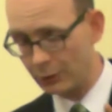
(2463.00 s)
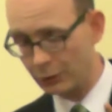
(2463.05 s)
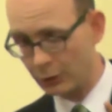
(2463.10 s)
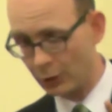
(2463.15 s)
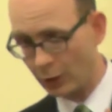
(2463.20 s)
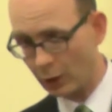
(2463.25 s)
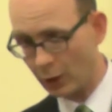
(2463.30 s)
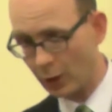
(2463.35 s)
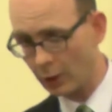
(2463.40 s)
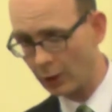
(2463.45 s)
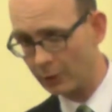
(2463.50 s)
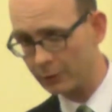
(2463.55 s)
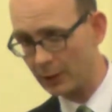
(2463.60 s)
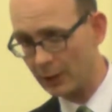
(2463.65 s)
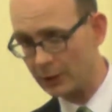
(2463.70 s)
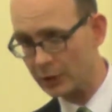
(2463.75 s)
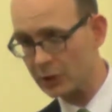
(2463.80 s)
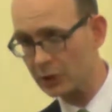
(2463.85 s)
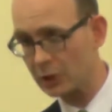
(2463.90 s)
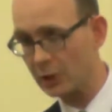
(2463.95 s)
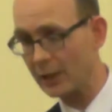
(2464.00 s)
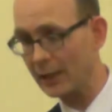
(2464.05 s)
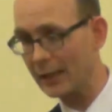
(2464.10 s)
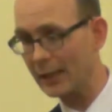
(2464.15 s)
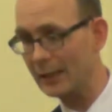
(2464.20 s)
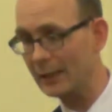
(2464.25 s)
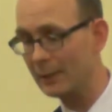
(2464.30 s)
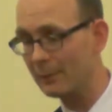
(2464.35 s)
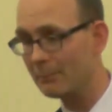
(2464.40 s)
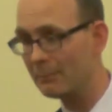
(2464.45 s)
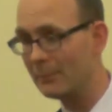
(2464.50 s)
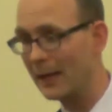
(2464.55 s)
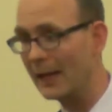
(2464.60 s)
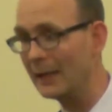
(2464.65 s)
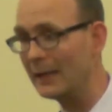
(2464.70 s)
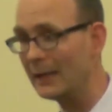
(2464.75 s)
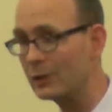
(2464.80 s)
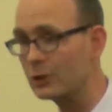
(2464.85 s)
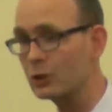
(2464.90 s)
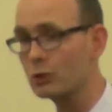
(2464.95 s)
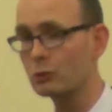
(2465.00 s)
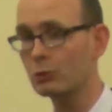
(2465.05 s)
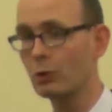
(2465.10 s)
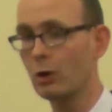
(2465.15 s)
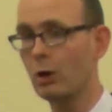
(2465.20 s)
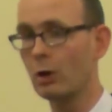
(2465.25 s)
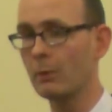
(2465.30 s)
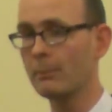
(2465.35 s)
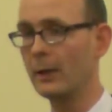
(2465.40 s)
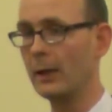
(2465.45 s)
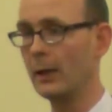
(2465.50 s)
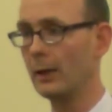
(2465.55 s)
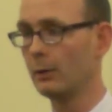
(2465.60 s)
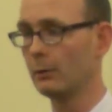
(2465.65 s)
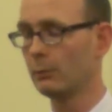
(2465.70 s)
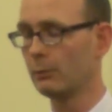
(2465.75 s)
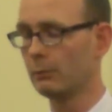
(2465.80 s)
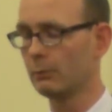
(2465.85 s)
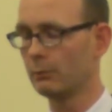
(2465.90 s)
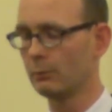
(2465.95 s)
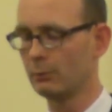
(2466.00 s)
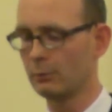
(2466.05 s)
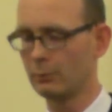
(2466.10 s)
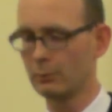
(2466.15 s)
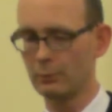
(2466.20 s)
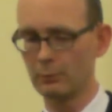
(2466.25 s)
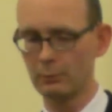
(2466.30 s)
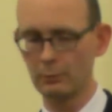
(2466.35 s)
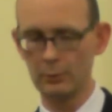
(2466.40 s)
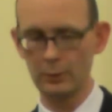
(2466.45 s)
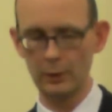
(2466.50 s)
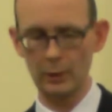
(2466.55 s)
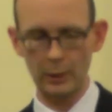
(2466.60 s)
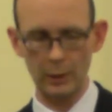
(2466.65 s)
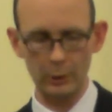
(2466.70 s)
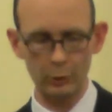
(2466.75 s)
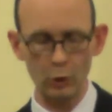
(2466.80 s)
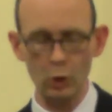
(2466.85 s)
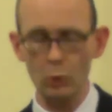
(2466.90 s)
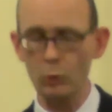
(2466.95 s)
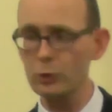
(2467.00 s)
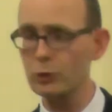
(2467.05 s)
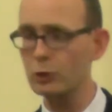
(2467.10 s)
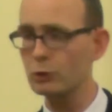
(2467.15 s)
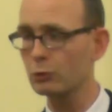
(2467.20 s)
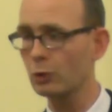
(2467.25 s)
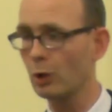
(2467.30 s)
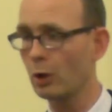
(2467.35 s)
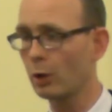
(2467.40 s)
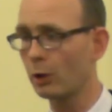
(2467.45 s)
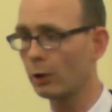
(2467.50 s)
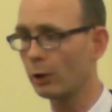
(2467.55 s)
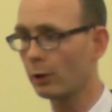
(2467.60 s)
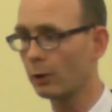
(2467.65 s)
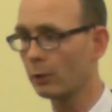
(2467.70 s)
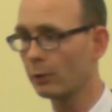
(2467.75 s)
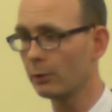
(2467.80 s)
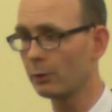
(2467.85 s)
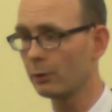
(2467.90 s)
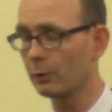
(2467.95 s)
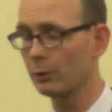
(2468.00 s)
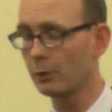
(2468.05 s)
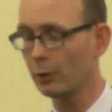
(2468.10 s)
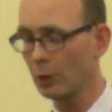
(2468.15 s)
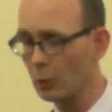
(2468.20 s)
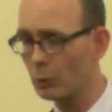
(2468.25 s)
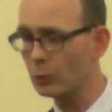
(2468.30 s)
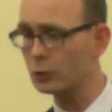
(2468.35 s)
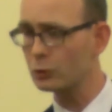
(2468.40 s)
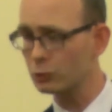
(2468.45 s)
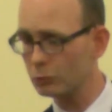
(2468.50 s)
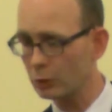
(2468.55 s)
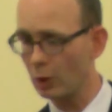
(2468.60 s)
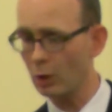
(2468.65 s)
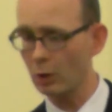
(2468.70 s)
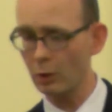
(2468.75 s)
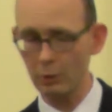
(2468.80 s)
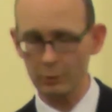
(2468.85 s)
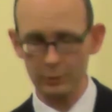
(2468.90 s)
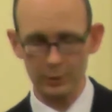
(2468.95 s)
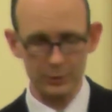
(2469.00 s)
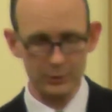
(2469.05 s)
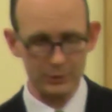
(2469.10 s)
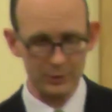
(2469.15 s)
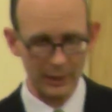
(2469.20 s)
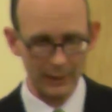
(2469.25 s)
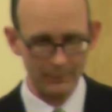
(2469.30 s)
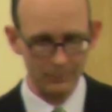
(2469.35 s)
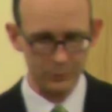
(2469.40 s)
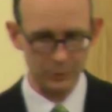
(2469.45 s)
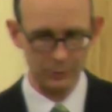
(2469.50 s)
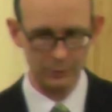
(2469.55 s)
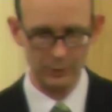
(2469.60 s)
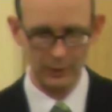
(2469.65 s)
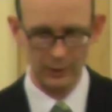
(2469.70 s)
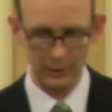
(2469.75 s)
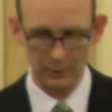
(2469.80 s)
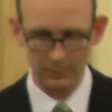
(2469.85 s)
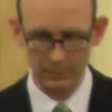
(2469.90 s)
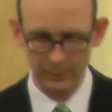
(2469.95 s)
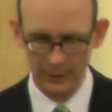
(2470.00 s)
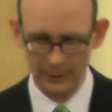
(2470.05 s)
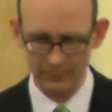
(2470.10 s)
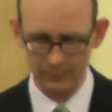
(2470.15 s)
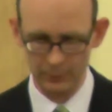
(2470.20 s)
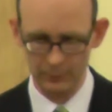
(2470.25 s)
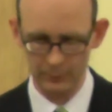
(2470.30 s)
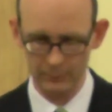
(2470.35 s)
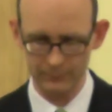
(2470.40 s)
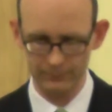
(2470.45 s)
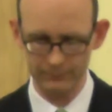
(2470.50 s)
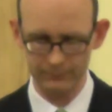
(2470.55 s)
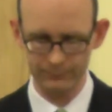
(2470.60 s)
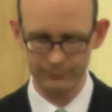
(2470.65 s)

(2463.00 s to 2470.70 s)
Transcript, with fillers: that the harlot has slain many a strong man. And who was stronger? Who was stronger than Samson in the Bible?